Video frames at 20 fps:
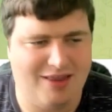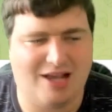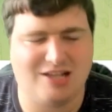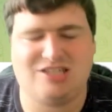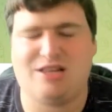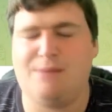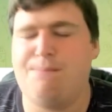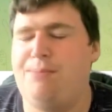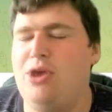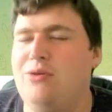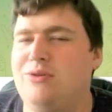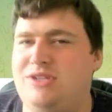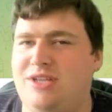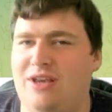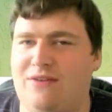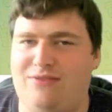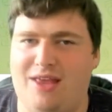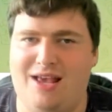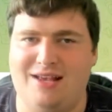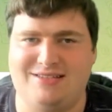That's the beauty
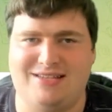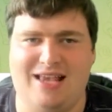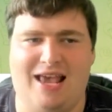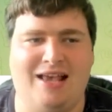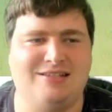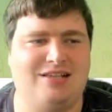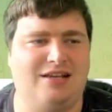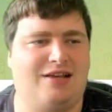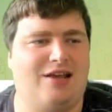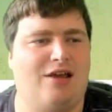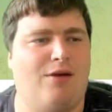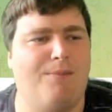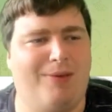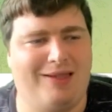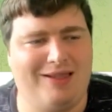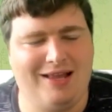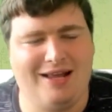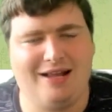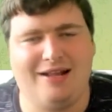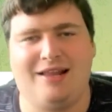of this. It's a
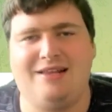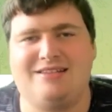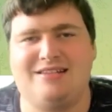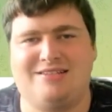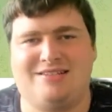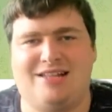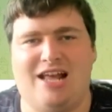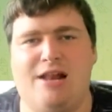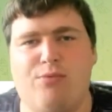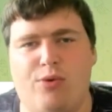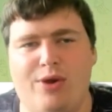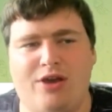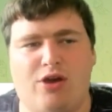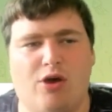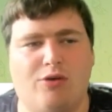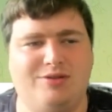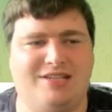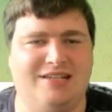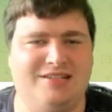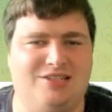completely sustainable
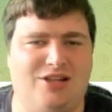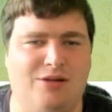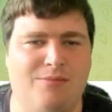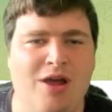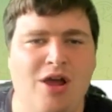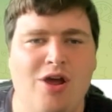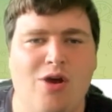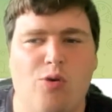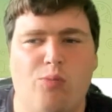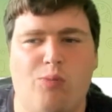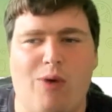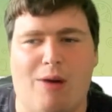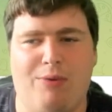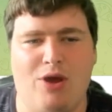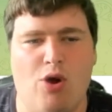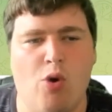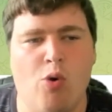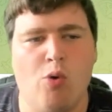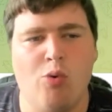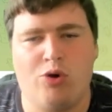ecosystem where
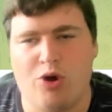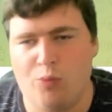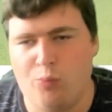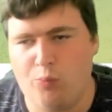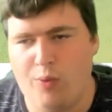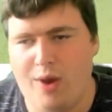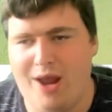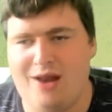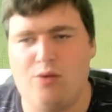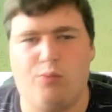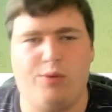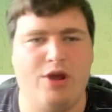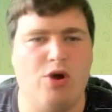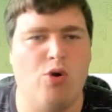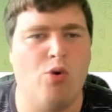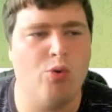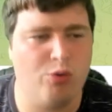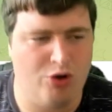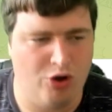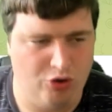we all can win, we
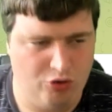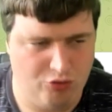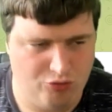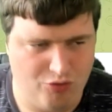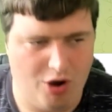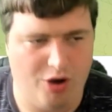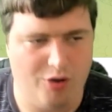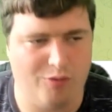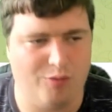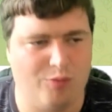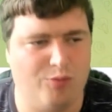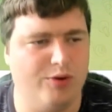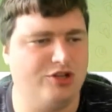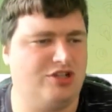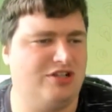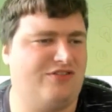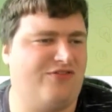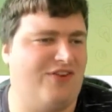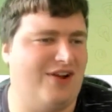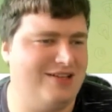all can grow,
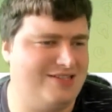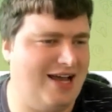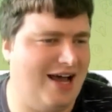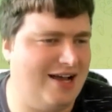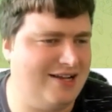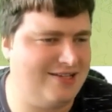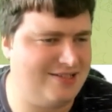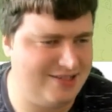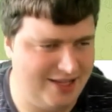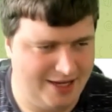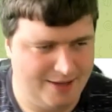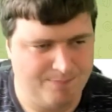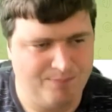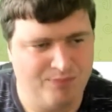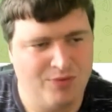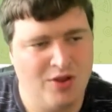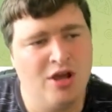which is fantastic.